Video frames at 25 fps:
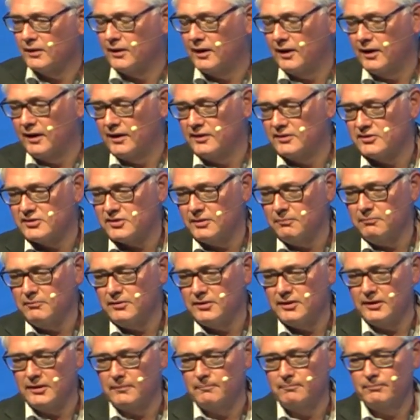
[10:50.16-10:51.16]
It's
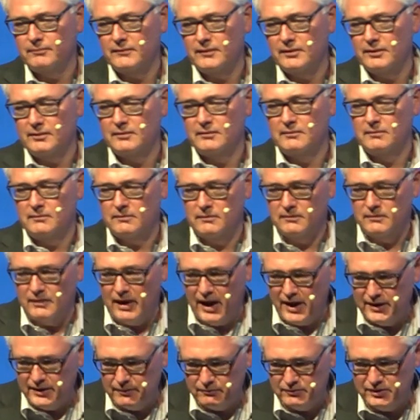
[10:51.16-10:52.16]
something,
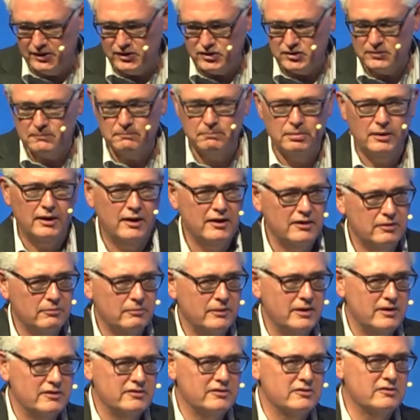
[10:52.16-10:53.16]
adaptation
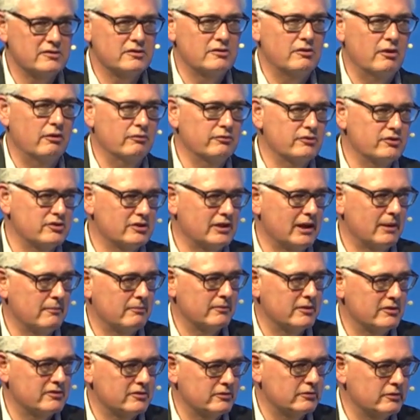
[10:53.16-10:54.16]
pathways is a concept
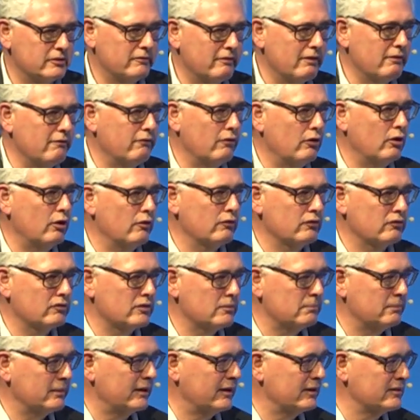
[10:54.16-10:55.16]
that's sort of evolved over the
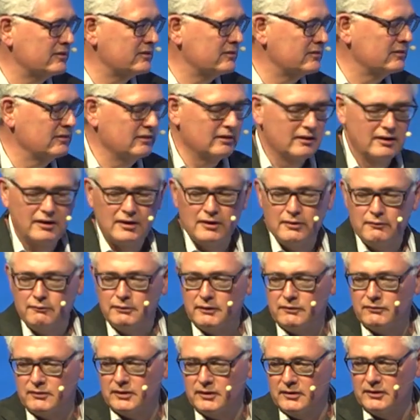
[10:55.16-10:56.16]
past
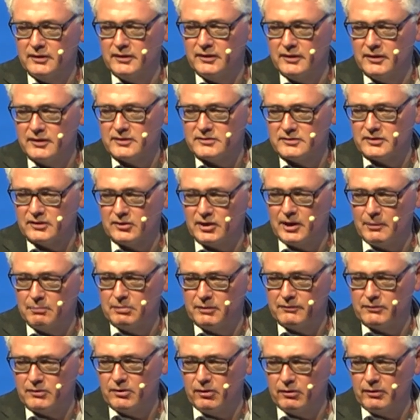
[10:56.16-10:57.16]
15 years, and a couple
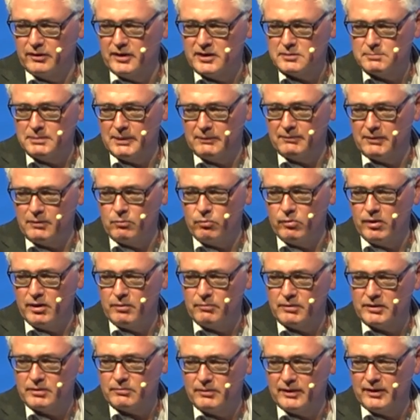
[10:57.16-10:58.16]
of colleagues, people I work
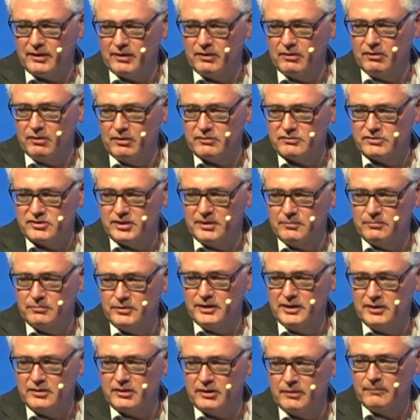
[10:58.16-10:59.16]
with quite a lot, Tim
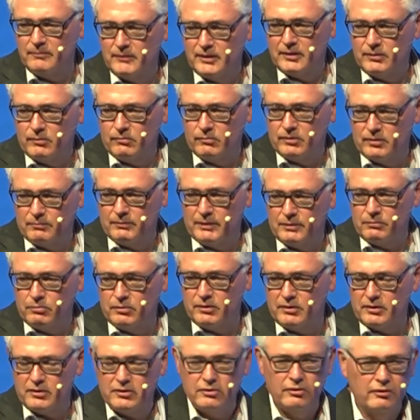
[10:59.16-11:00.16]
Reeder, one of my
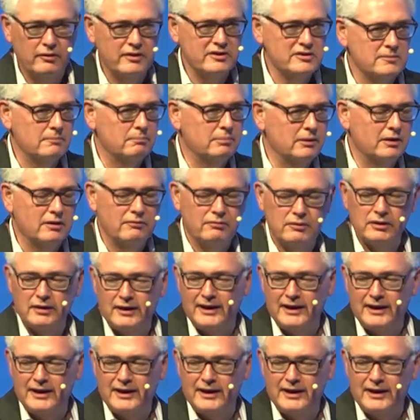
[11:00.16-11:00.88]
work colleagues, and Peter Van